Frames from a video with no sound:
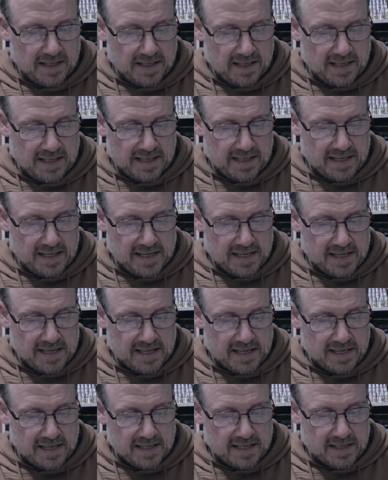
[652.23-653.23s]

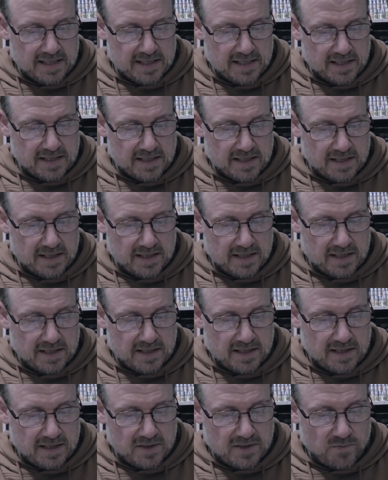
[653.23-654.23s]
and
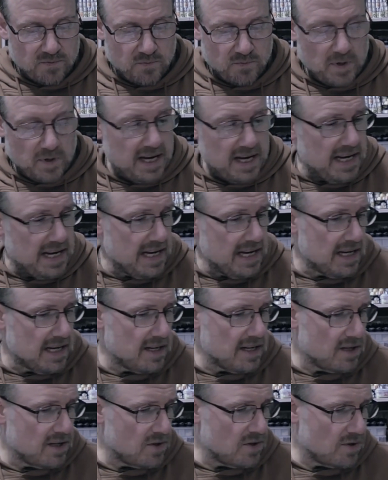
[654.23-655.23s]
we
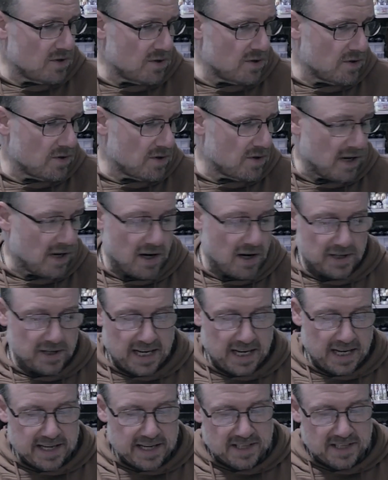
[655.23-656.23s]
Oh,
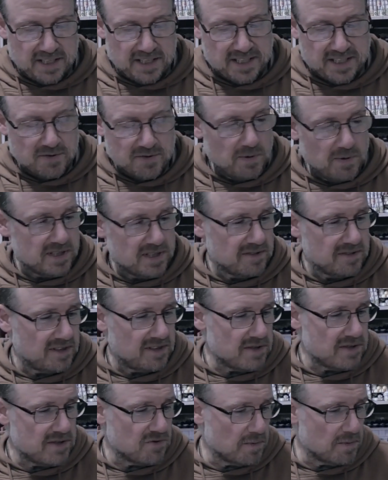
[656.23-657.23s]
okay, so it says, why do the
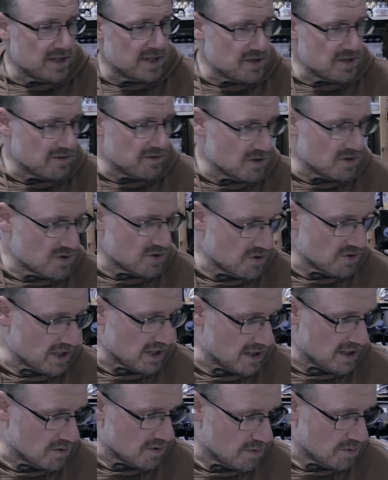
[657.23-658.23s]
flames remind you of your
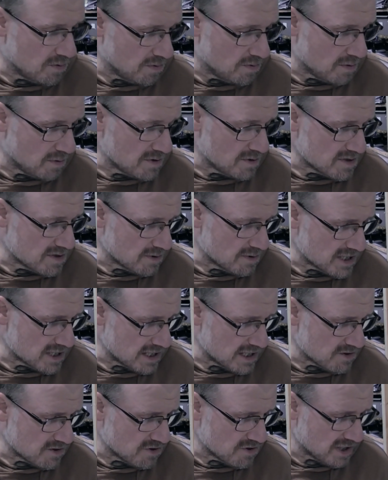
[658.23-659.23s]
trigger? What was, what's our
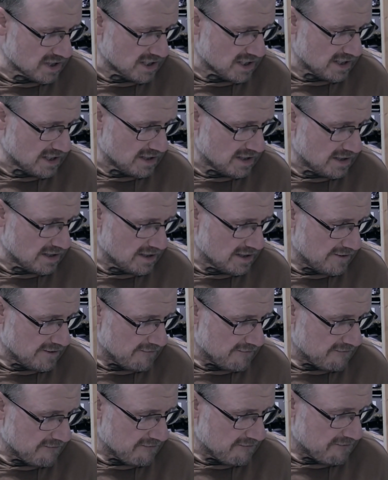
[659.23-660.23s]
trigger?
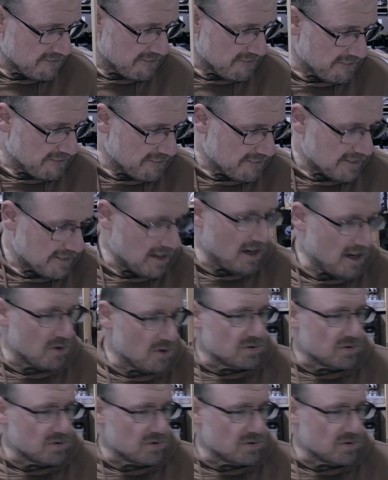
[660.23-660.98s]
oh,